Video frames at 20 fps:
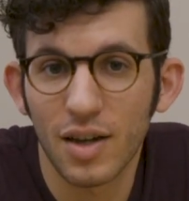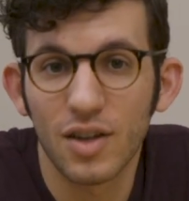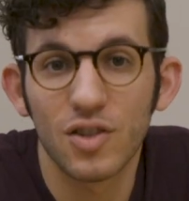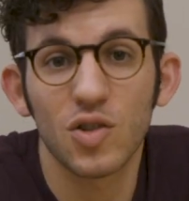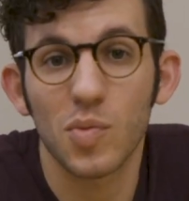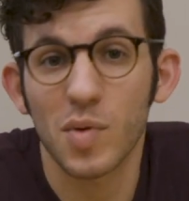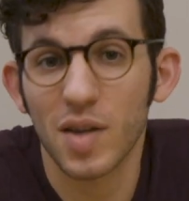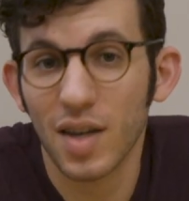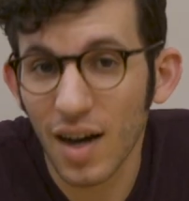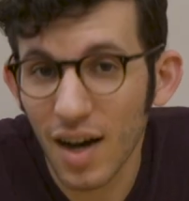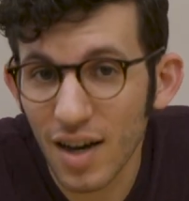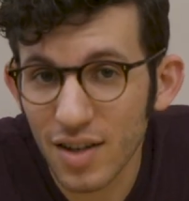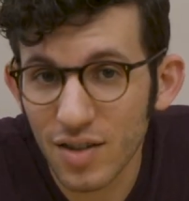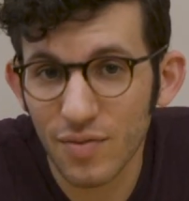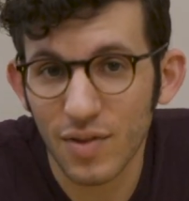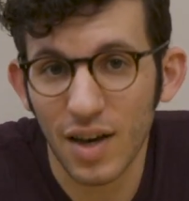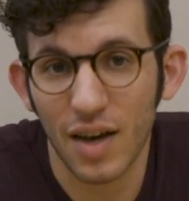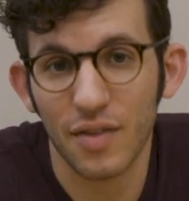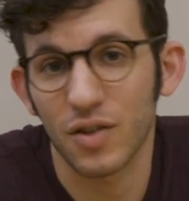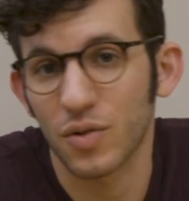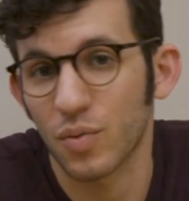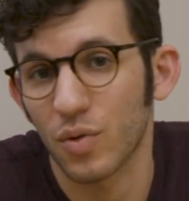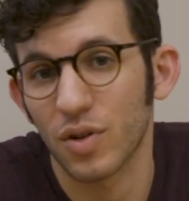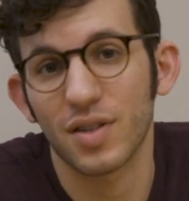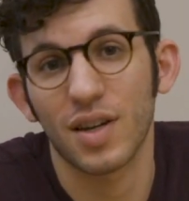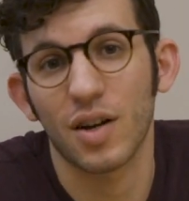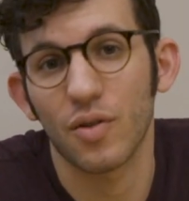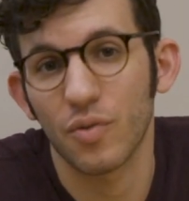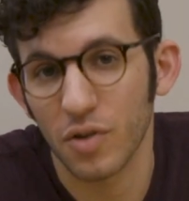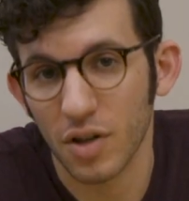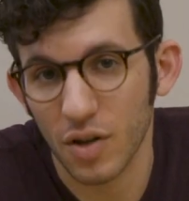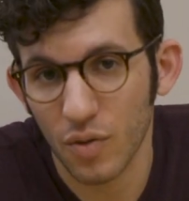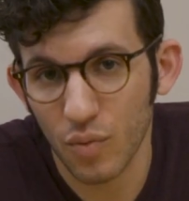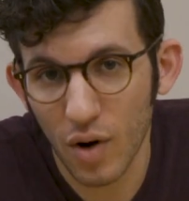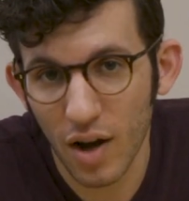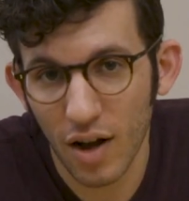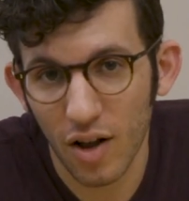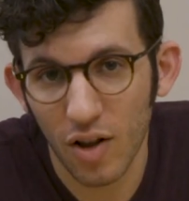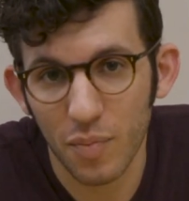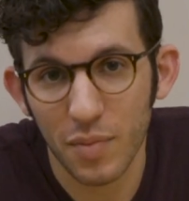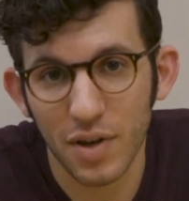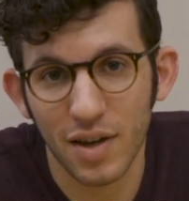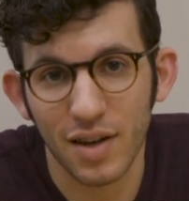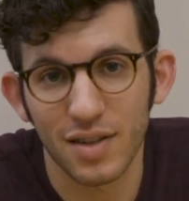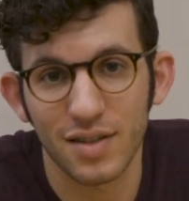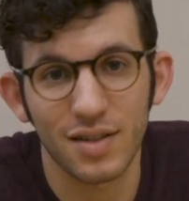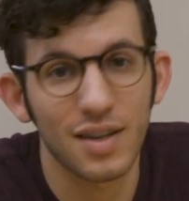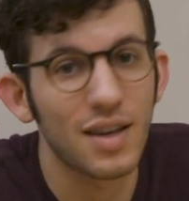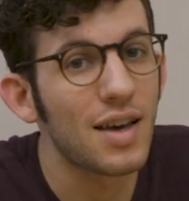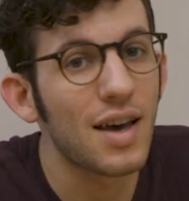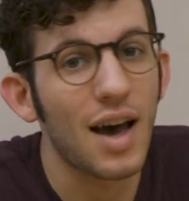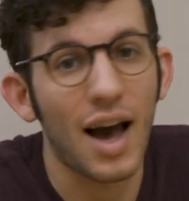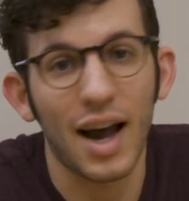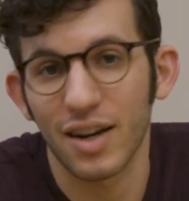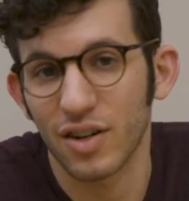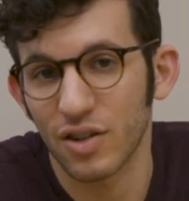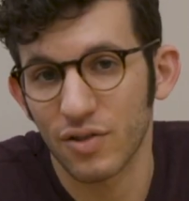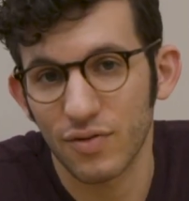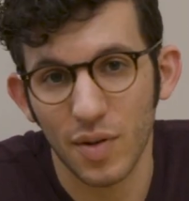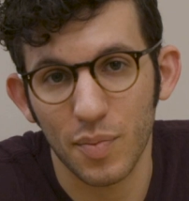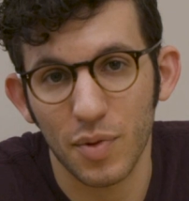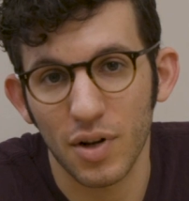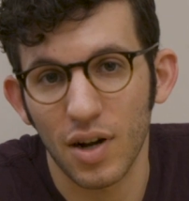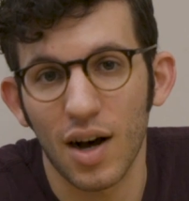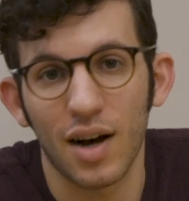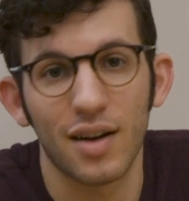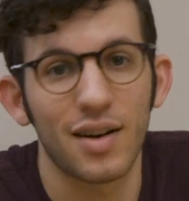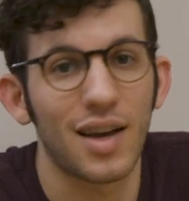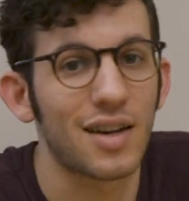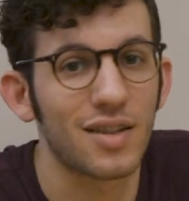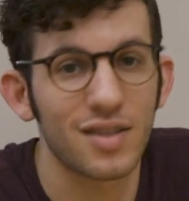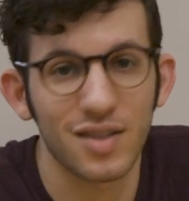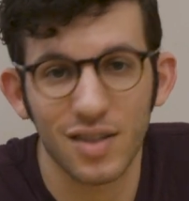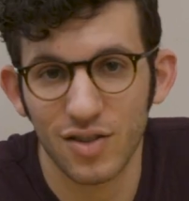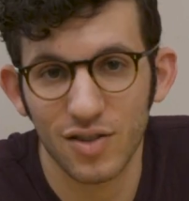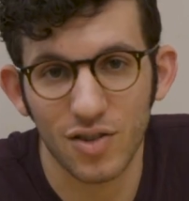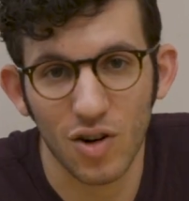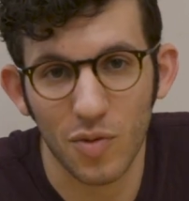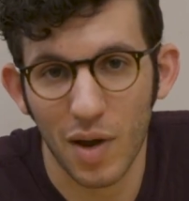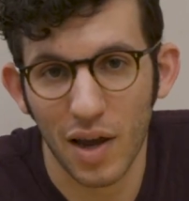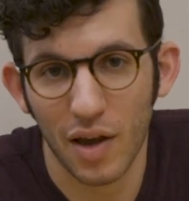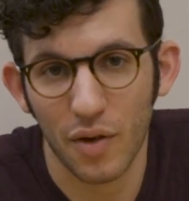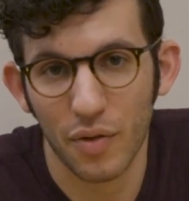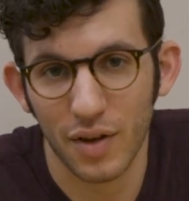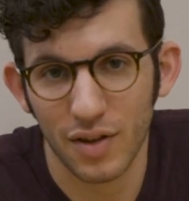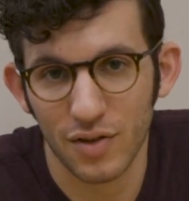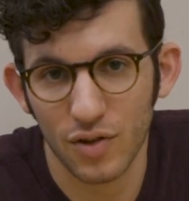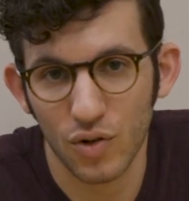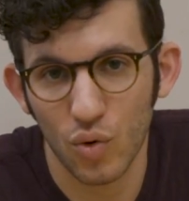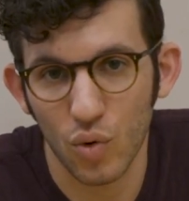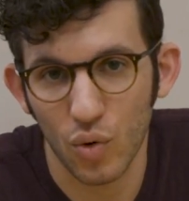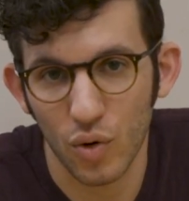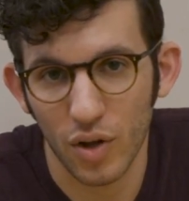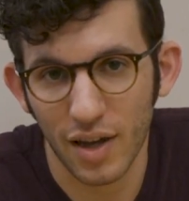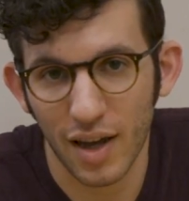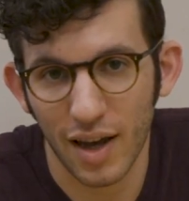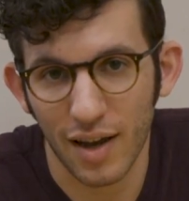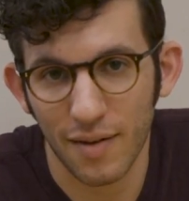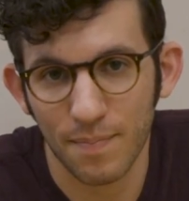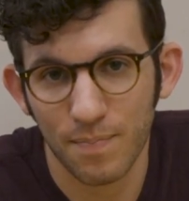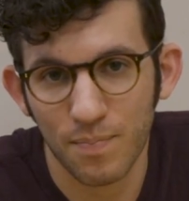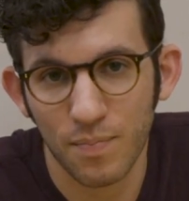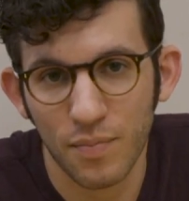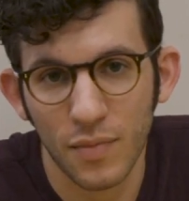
So because of that, this works out really well because I can just flip it on and it's gonna start making things cool again.